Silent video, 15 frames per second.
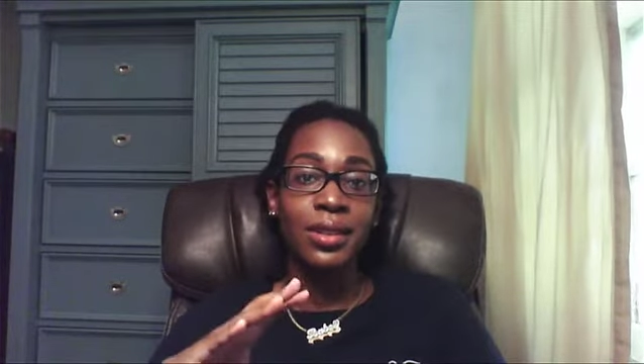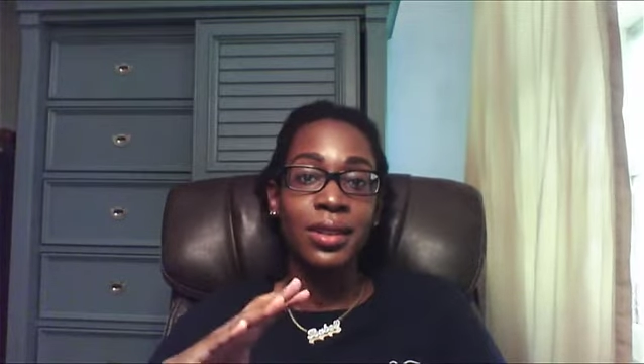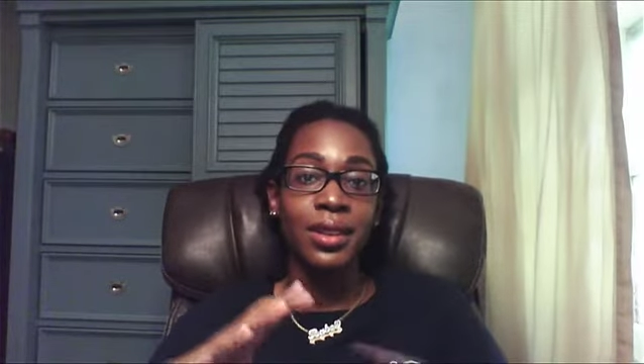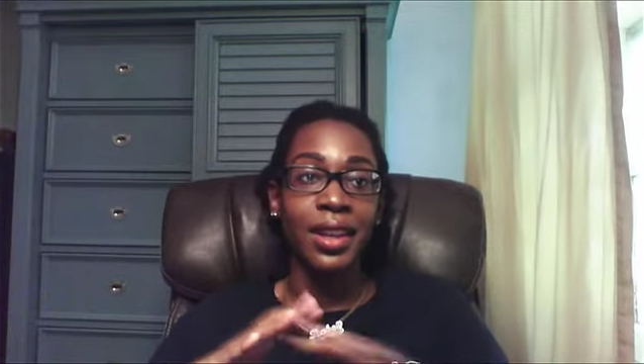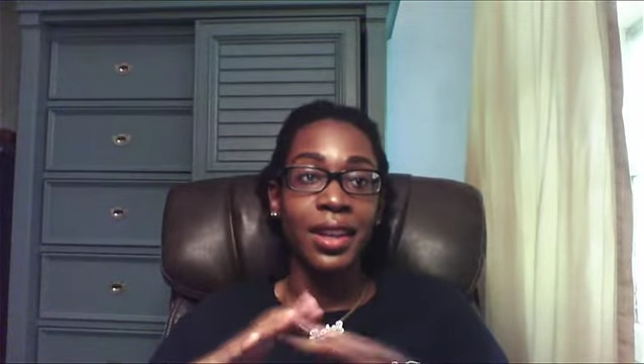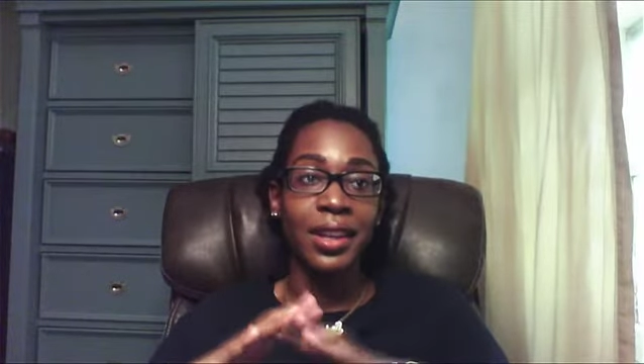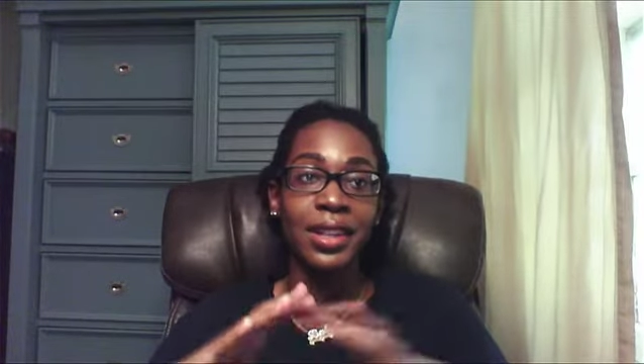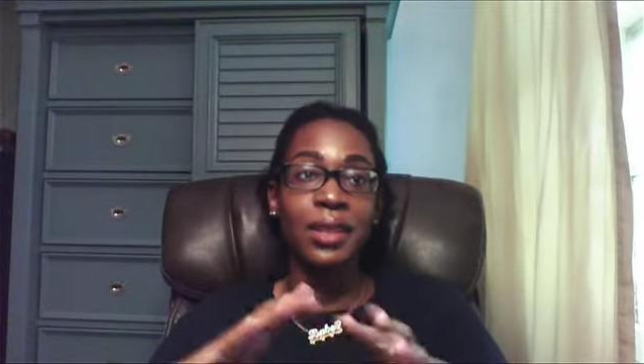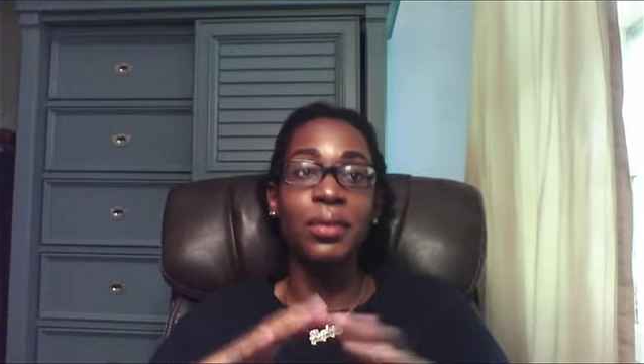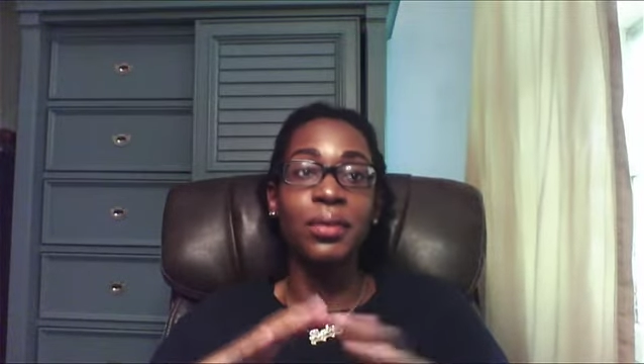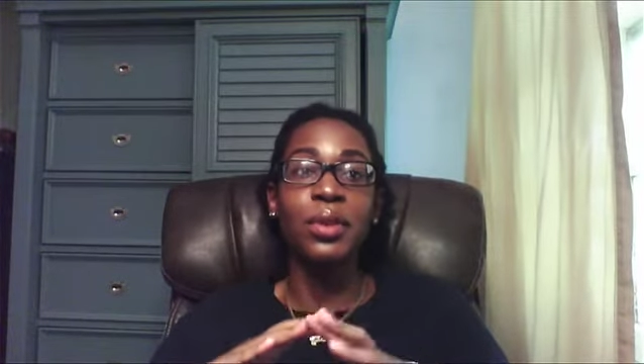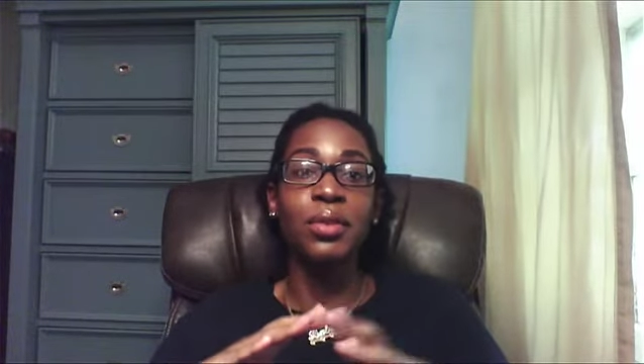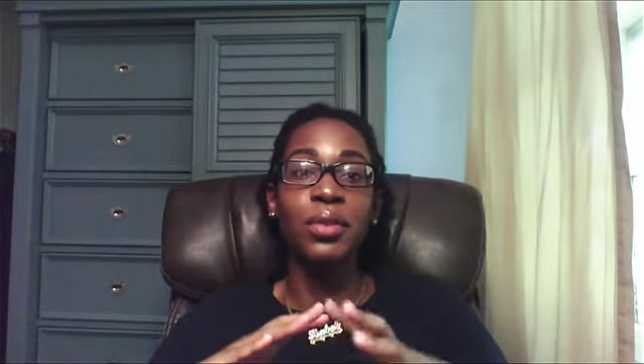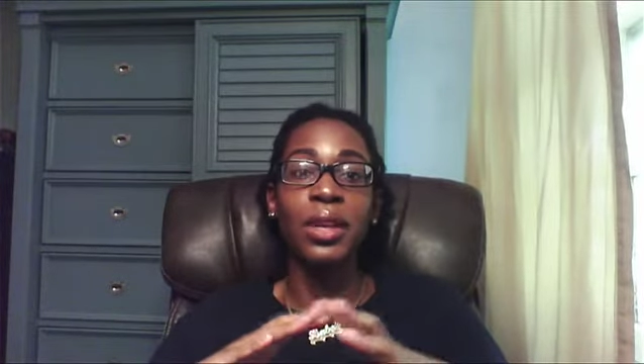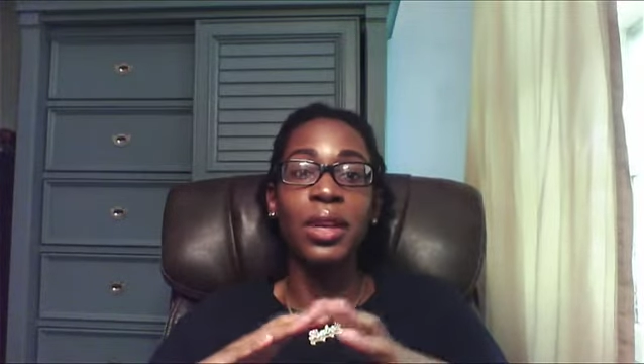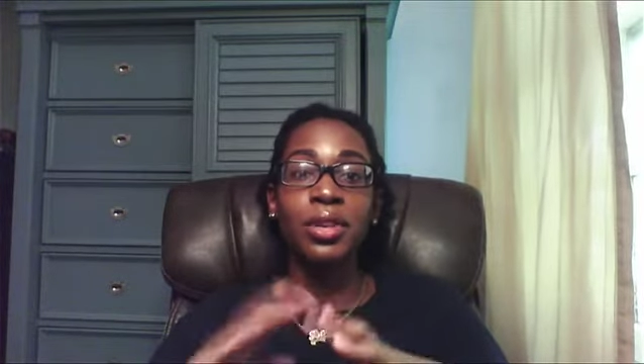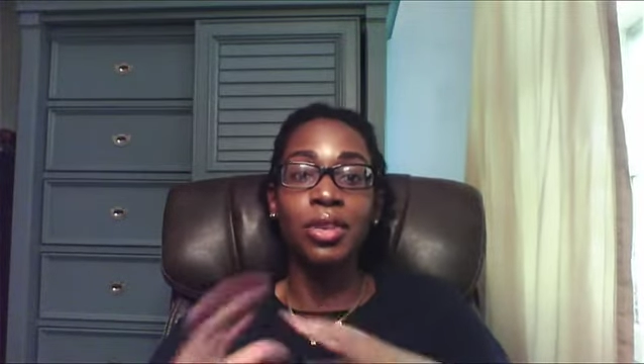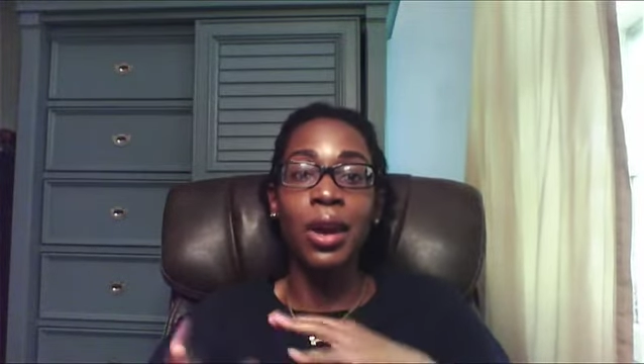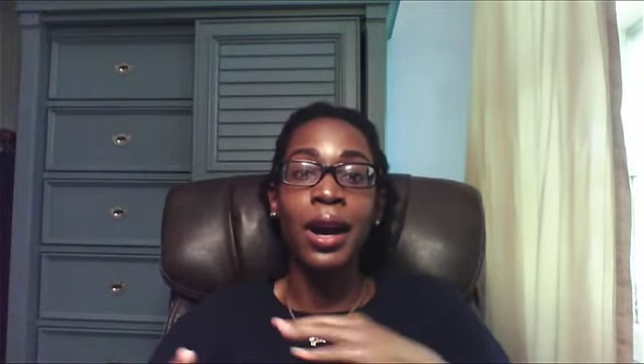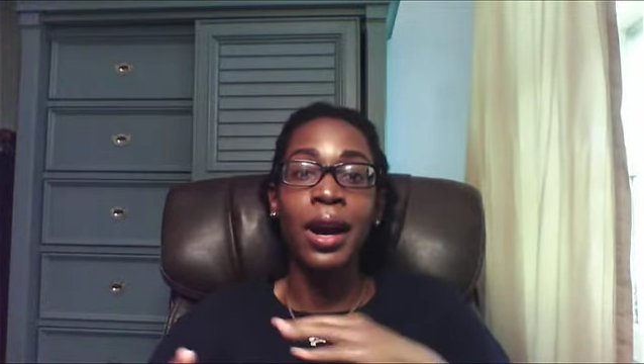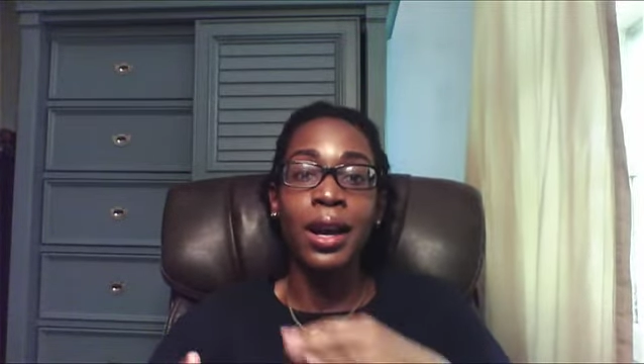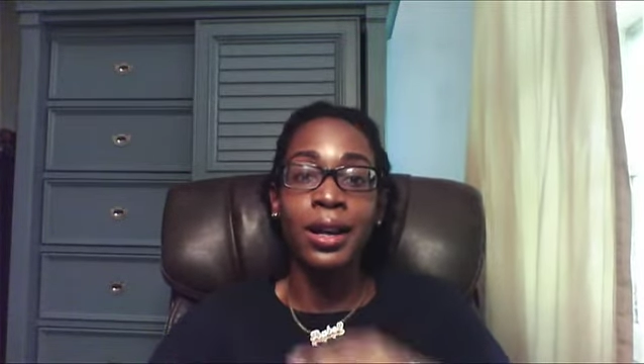Like even if they
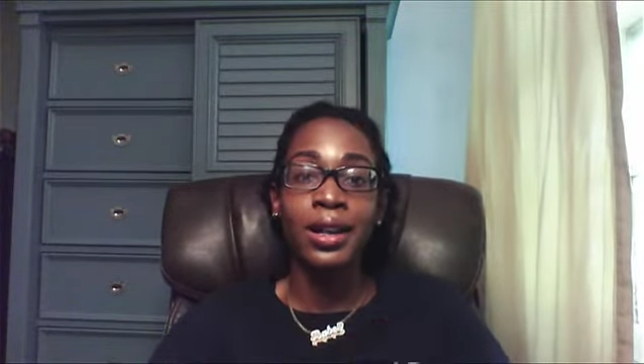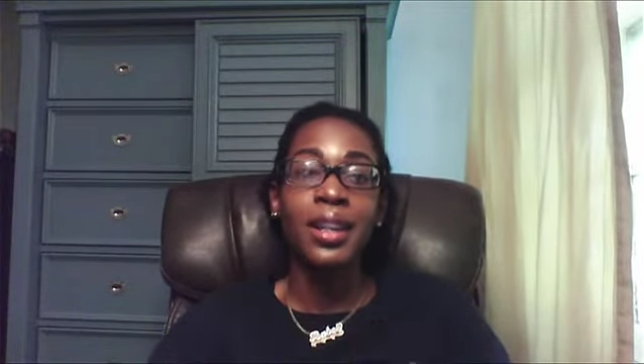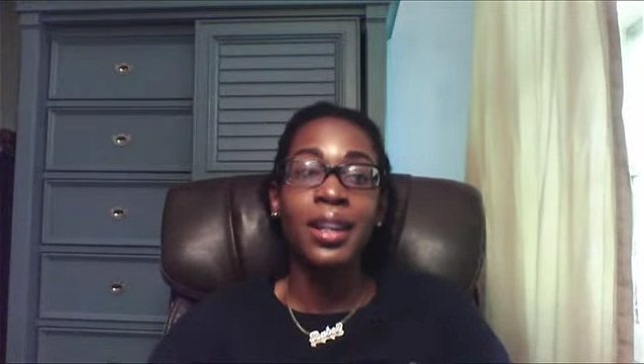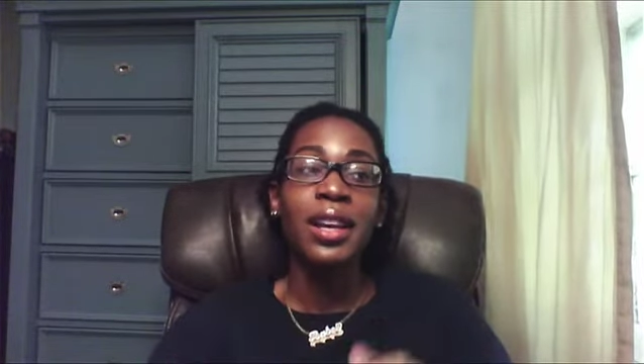tried